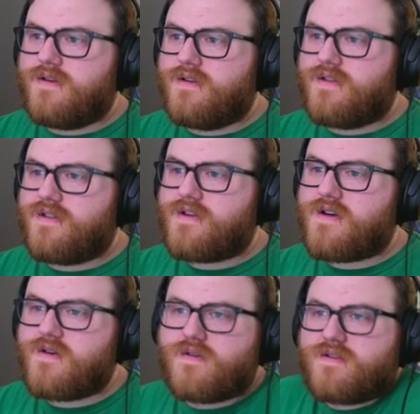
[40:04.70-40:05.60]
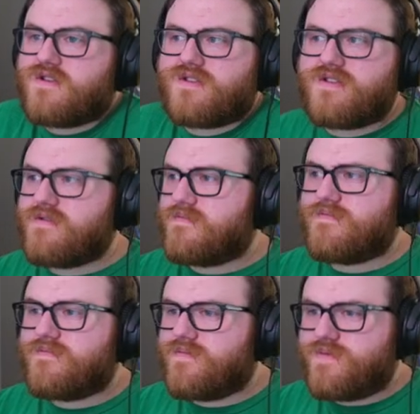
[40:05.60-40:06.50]
So it just
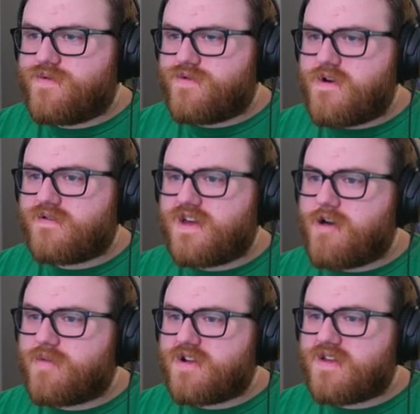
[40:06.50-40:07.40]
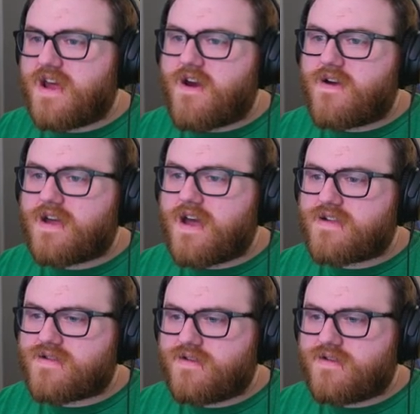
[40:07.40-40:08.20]
throws you up into the air, I guess.